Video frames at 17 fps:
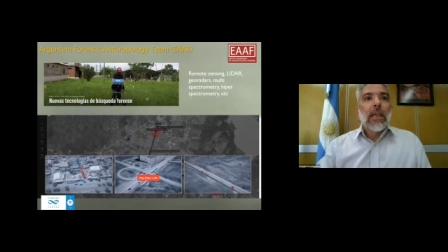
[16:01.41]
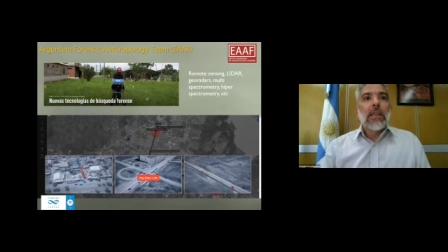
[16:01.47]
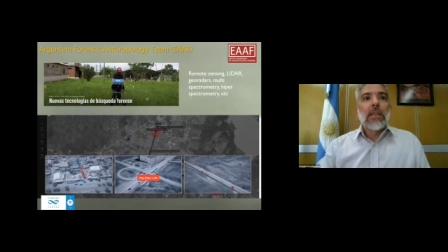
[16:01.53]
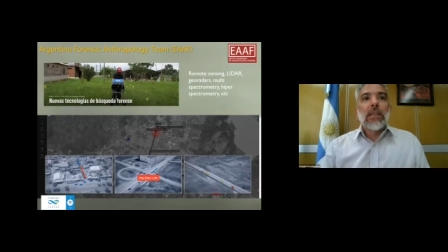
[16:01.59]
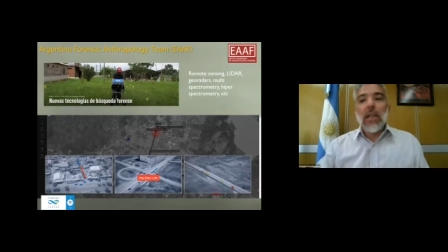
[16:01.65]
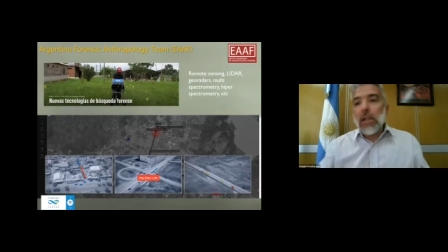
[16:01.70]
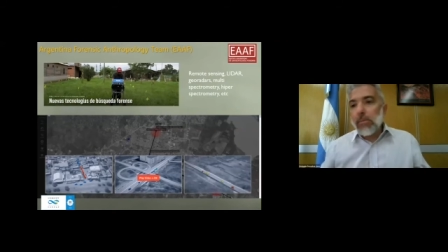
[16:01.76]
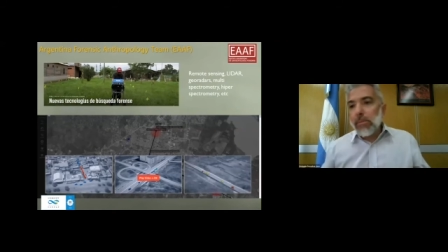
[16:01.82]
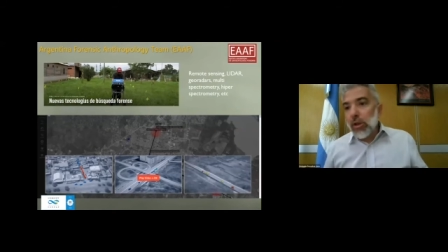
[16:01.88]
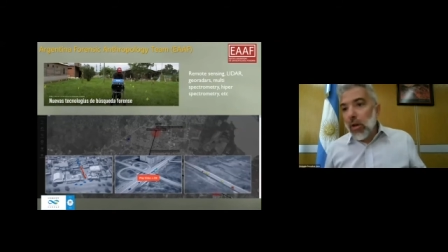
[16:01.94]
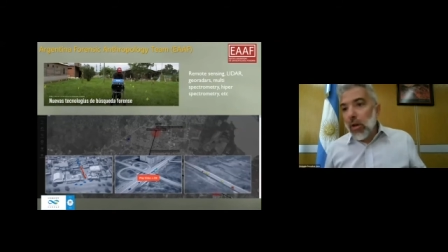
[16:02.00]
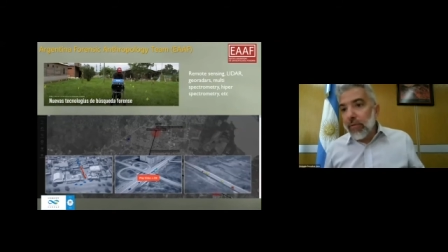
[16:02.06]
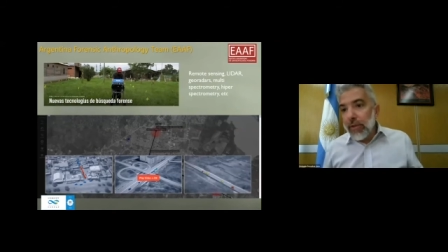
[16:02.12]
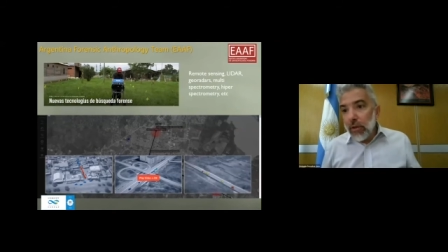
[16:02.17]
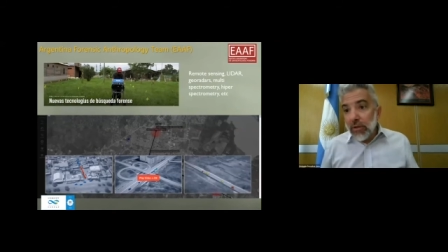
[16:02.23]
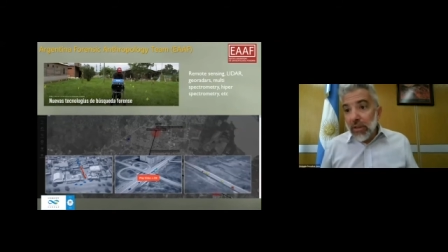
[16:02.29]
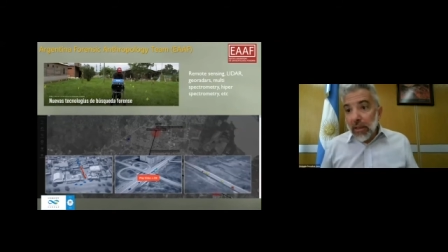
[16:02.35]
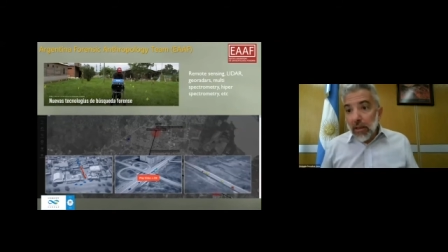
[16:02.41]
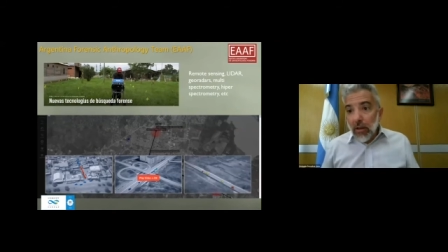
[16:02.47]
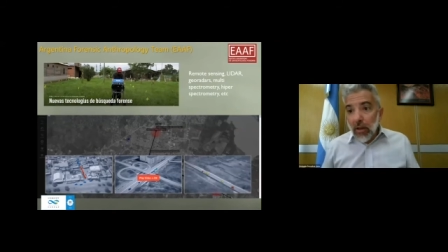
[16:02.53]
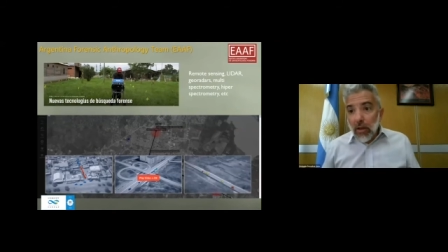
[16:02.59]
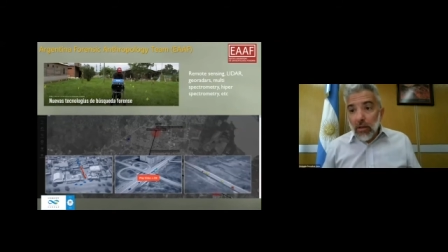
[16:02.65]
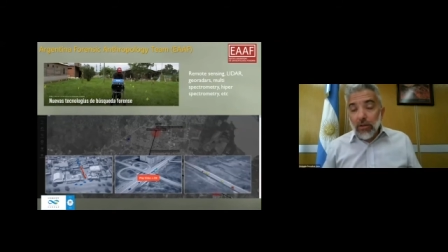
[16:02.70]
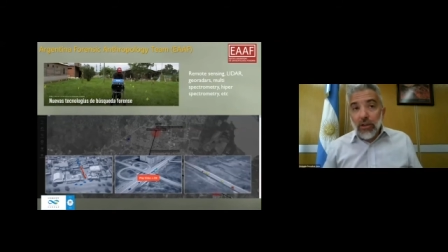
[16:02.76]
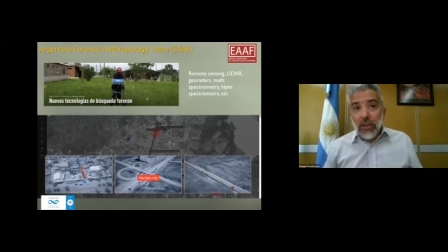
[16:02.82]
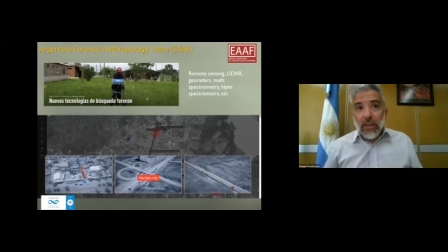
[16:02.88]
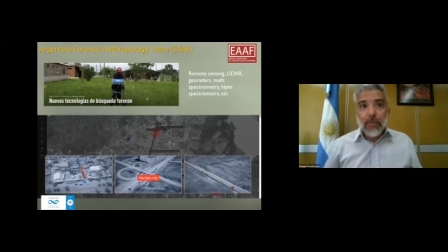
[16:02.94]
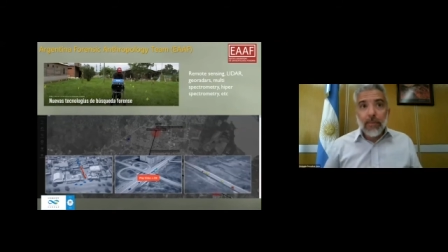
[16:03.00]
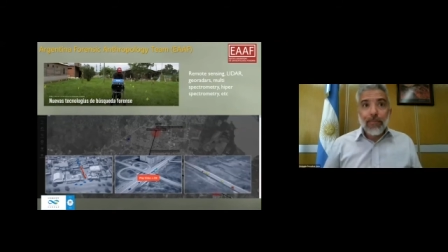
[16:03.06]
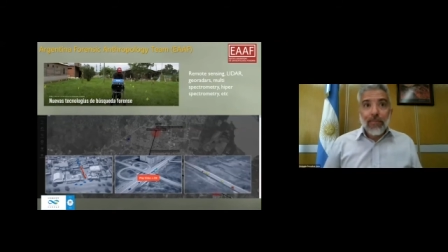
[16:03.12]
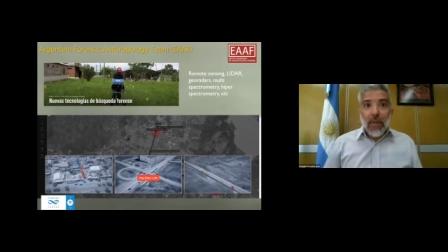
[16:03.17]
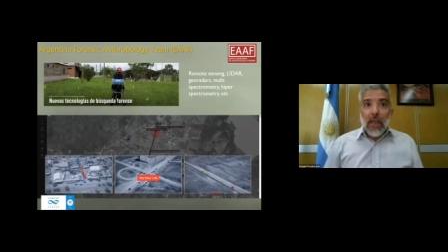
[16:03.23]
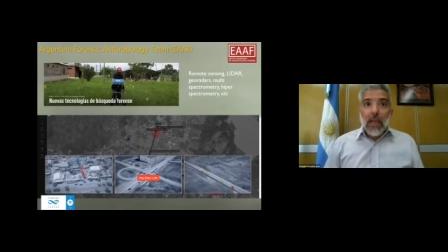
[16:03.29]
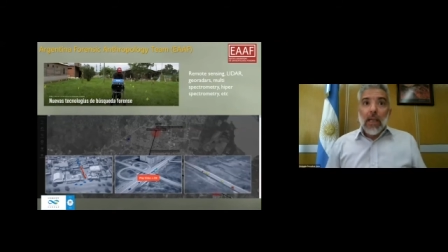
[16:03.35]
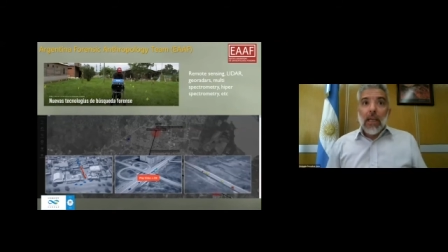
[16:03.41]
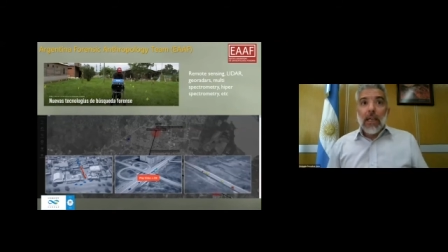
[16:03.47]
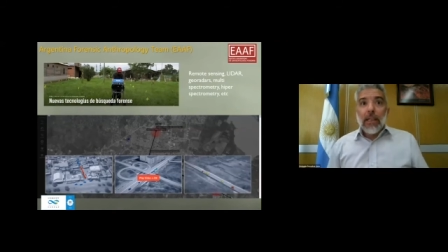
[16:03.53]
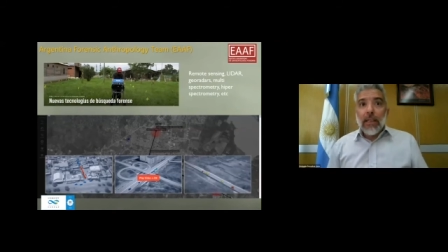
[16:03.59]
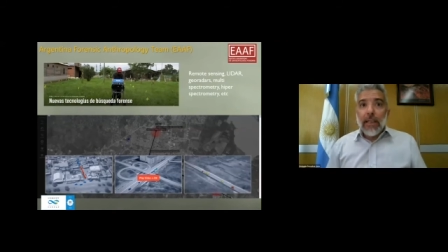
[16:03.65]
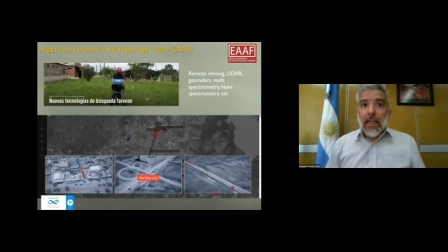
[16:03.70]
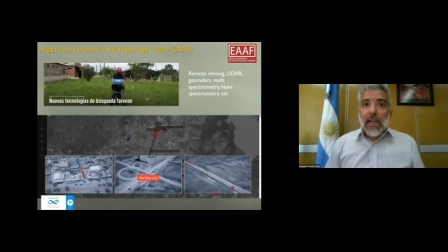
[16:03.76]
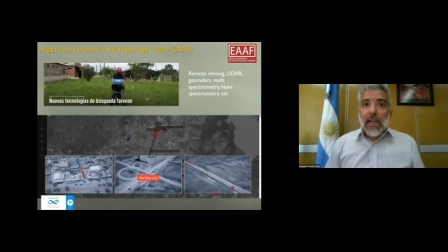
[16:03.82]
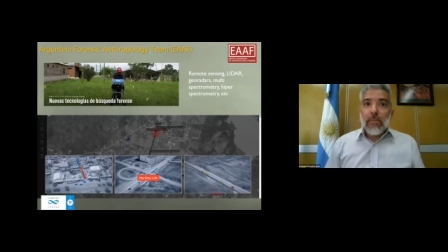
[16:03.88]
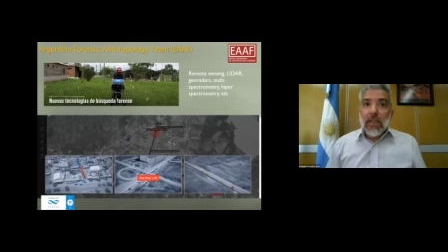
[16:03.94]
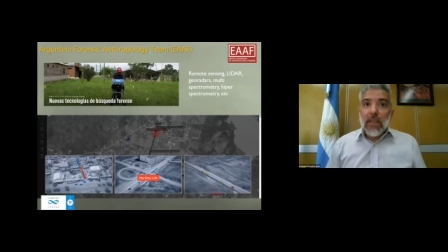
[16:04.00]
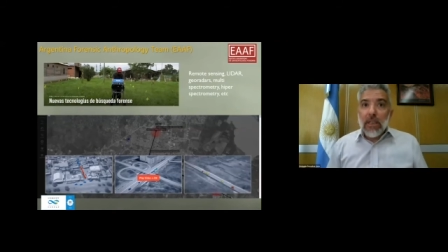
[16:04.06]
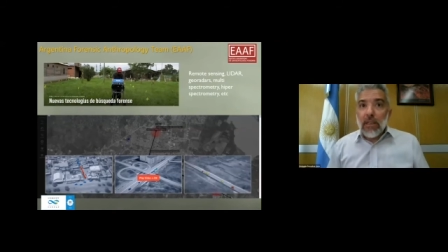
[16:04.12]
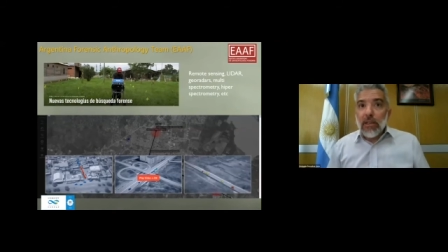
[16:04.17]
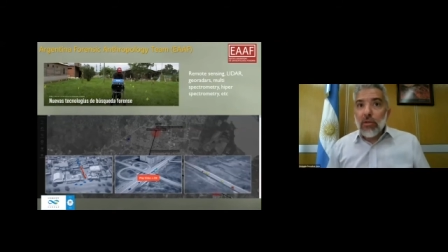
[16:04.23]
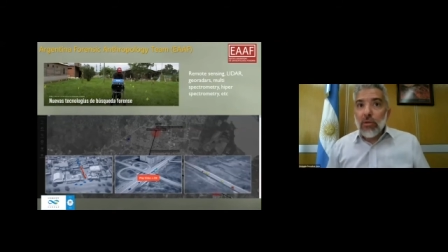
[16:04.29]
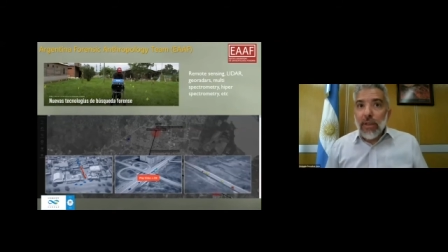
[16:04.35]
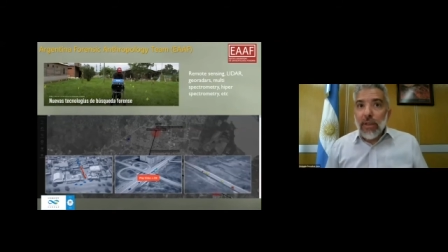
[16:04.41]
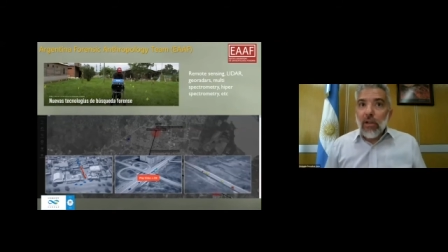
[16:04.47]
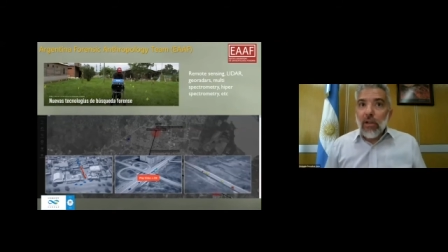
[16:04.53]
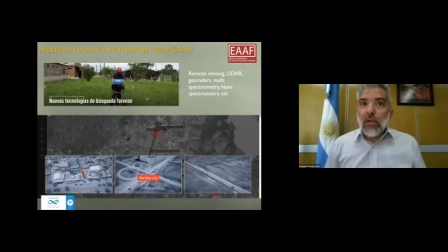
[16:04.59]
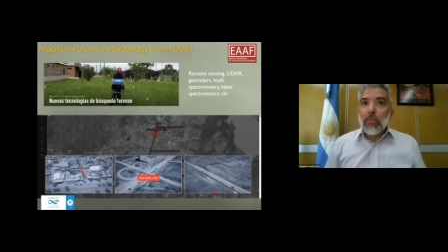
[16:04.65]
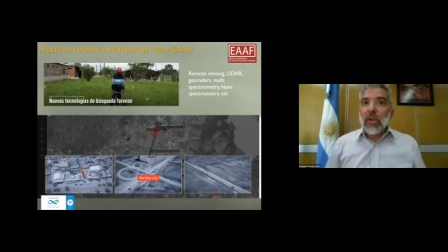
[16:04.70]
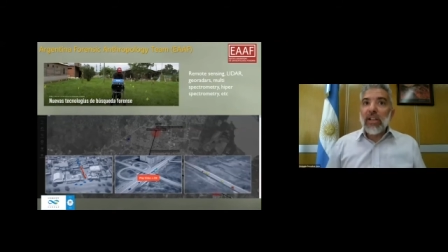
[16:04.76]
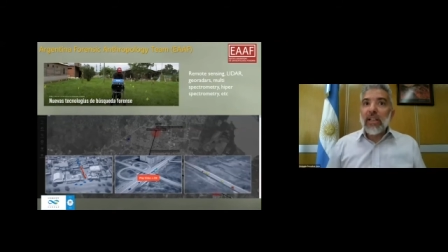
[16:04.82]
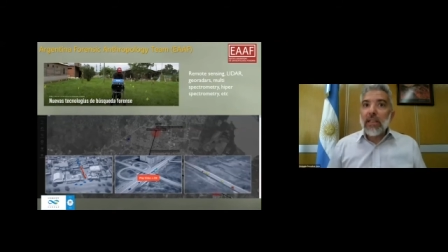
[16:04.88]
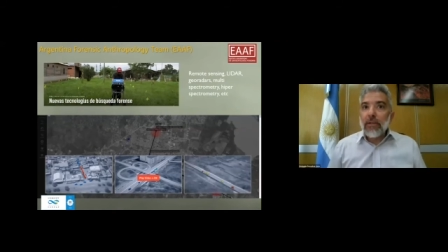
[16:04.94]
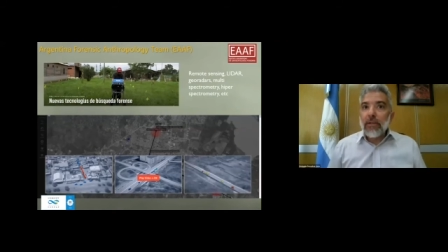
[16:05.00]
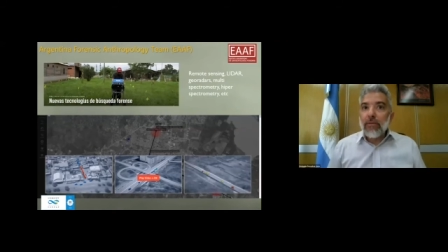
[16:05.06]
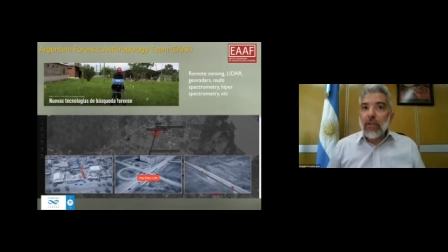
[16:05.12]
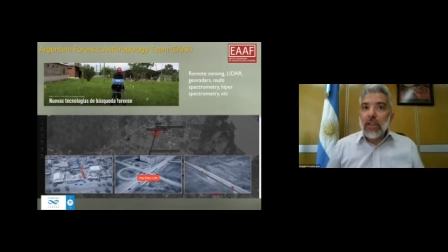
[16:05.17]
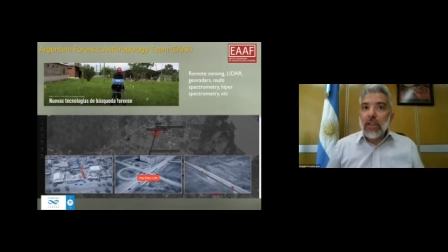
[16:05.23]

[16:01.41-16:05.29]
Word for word: In terms of new technologies, the aim is to incorporate the